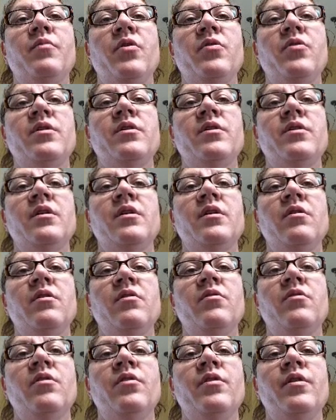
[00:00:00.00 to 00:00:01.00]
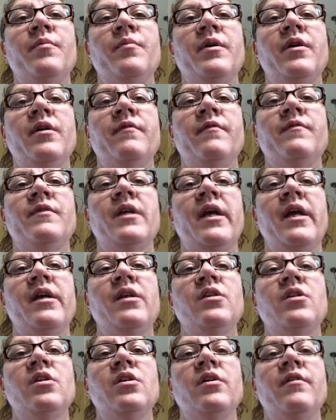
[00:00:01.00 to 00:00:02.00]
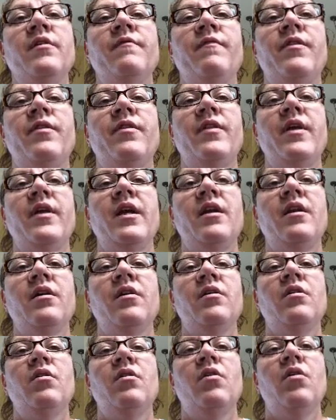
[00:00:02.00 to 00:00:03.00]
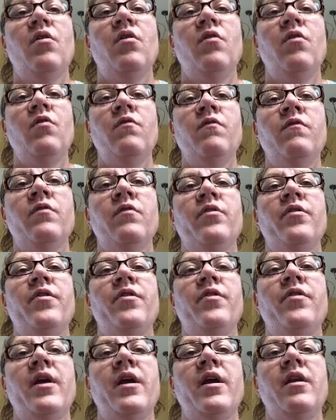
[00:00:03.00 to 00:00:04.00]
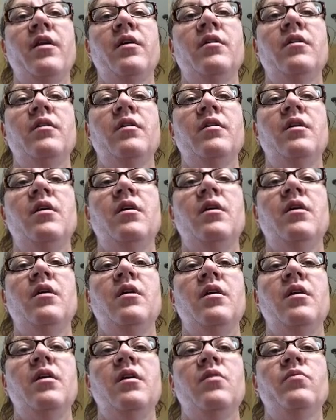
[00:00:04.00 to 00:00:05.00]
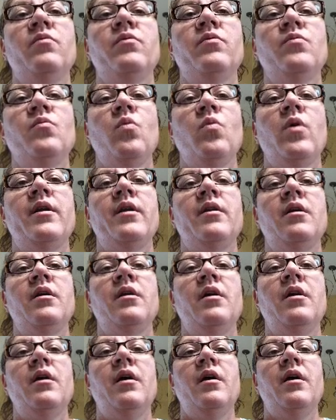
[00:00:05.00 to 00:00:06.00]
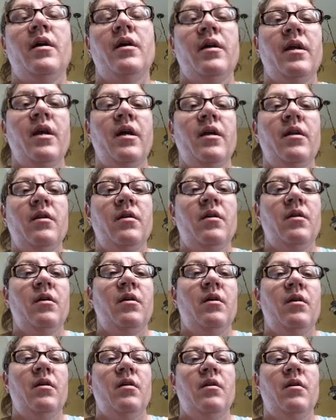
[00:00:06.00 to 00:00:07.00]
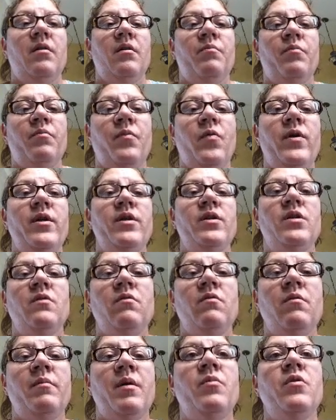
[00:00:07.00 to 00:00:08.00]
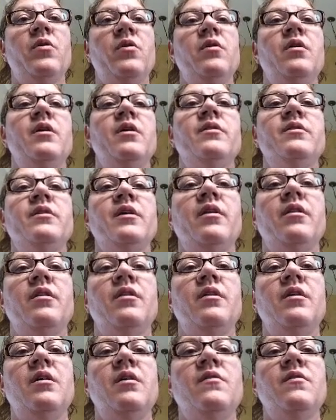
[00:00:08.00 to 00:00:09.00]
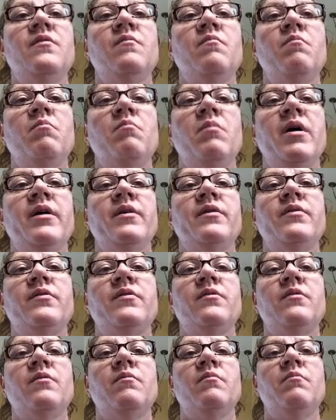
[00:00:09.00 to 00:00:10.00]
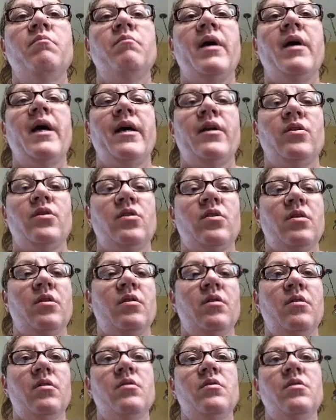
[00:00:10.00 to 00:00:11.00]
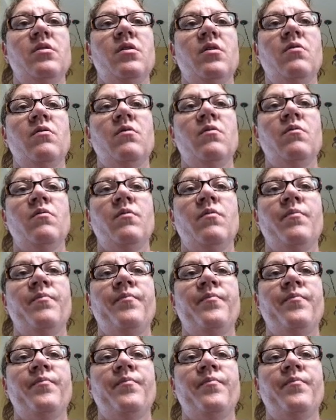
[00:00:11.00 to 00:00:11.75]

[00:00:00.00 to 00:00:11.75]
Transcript: approaches 0, the limit of tangent of theta over theta equals 1. Again, point to remember is that these must match. So